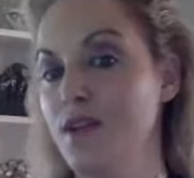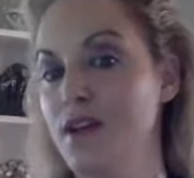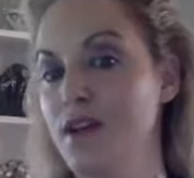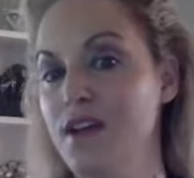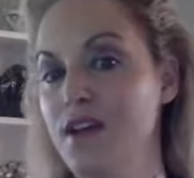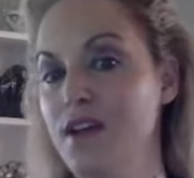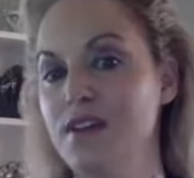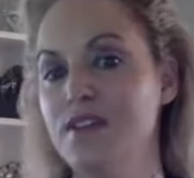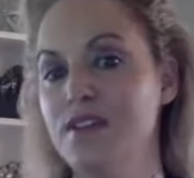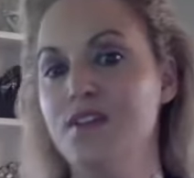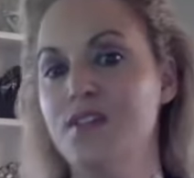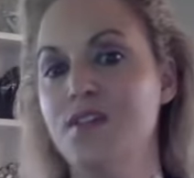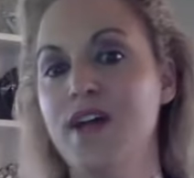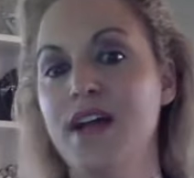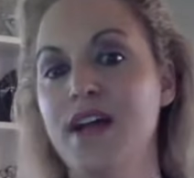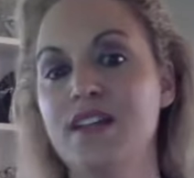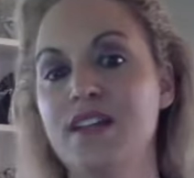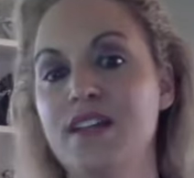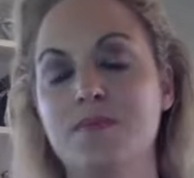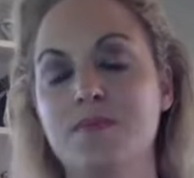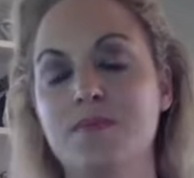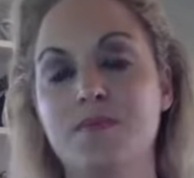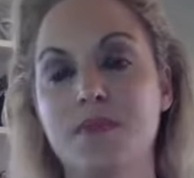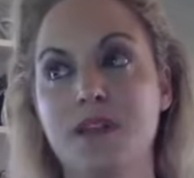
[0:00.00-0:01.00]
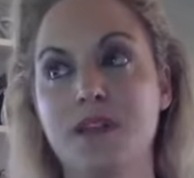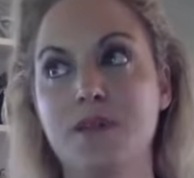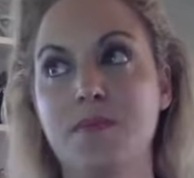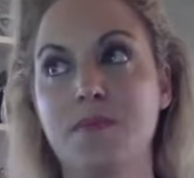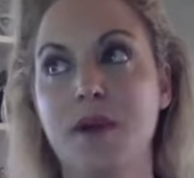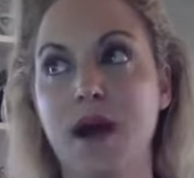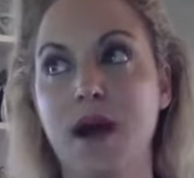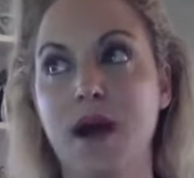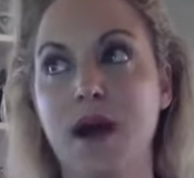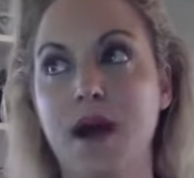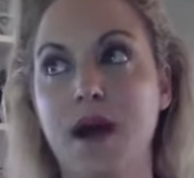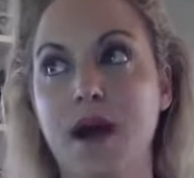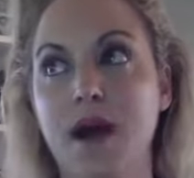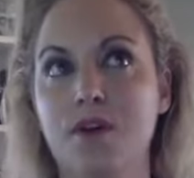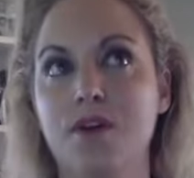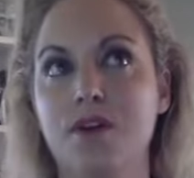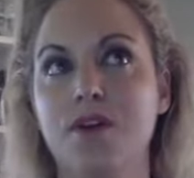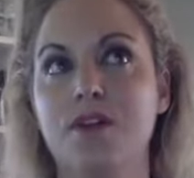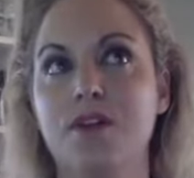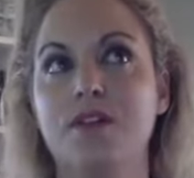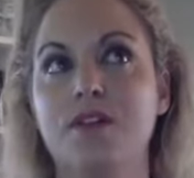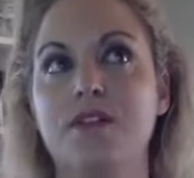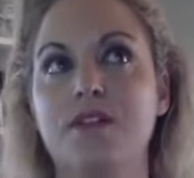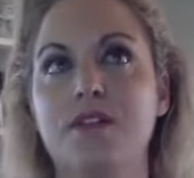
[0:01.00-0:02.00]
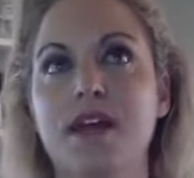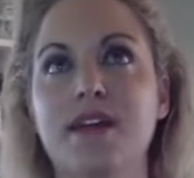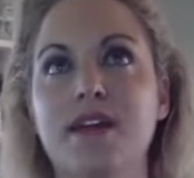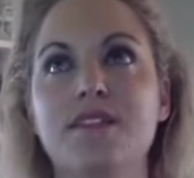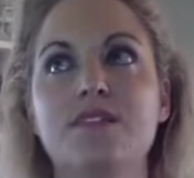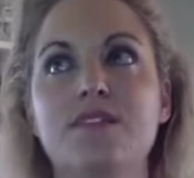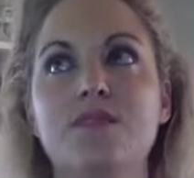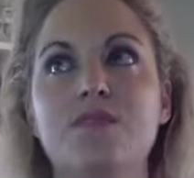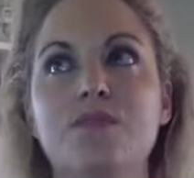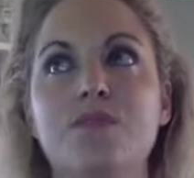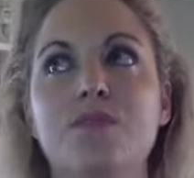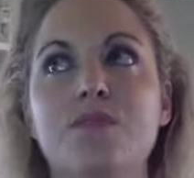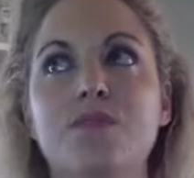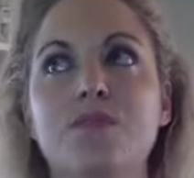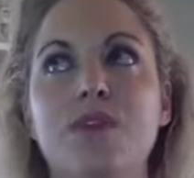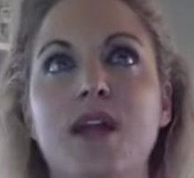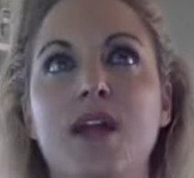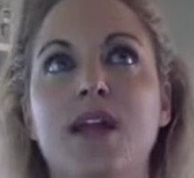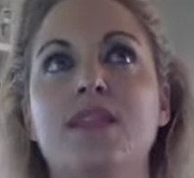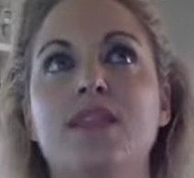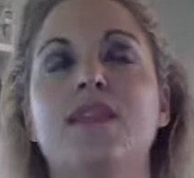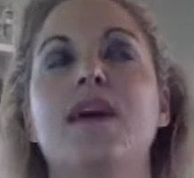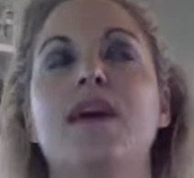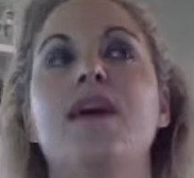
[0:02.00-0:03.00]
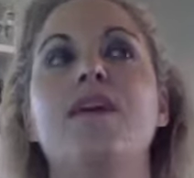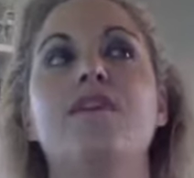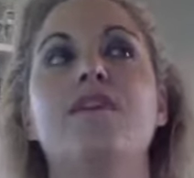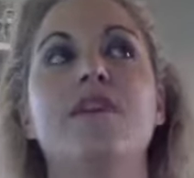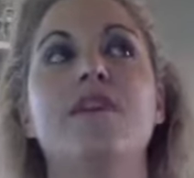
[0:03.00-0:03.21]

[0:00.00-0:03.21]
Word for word: So that's, in my world, that's what I love.